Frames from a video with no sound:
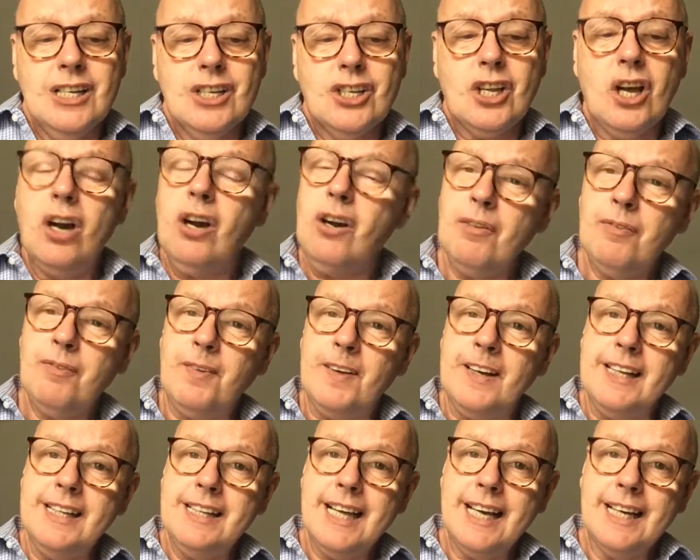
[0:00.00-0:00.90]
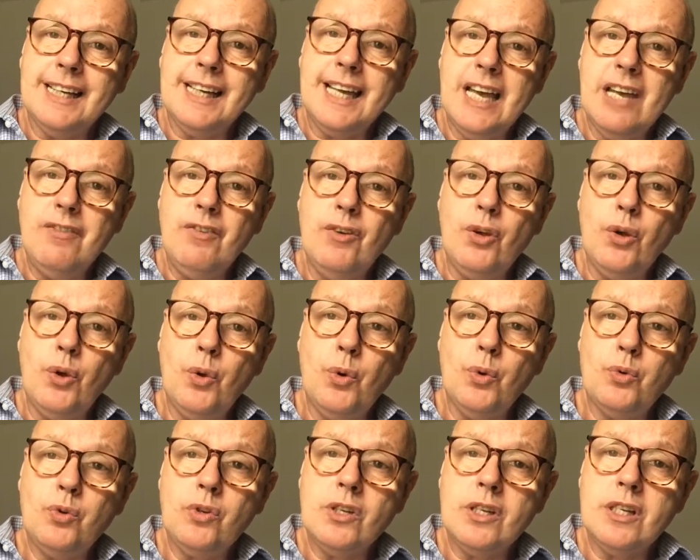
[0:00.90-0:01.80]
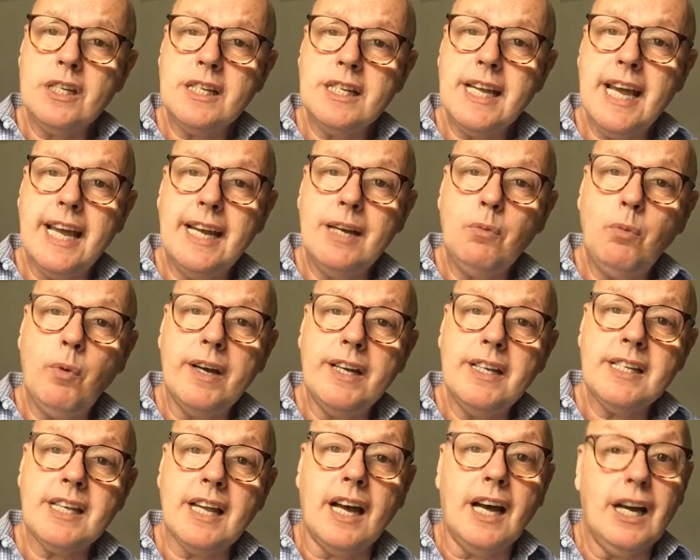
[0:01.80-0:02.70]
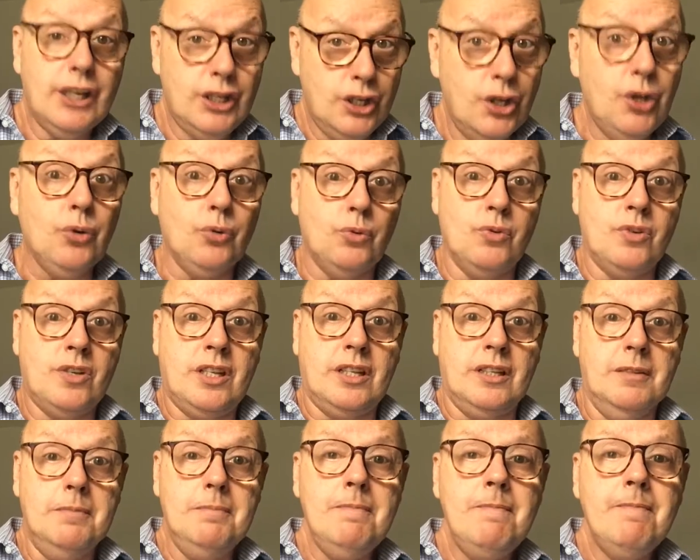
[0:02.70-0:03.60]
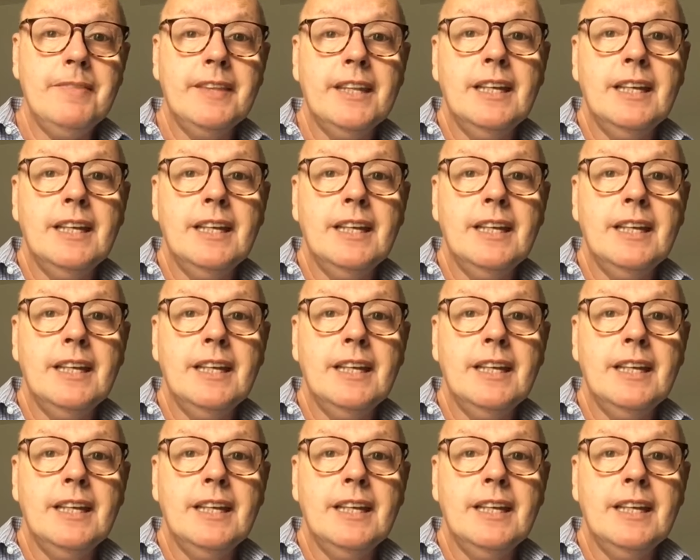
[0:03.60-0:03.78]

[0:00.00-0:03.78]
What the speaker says: hopefully that gave you 10 ways that I use them.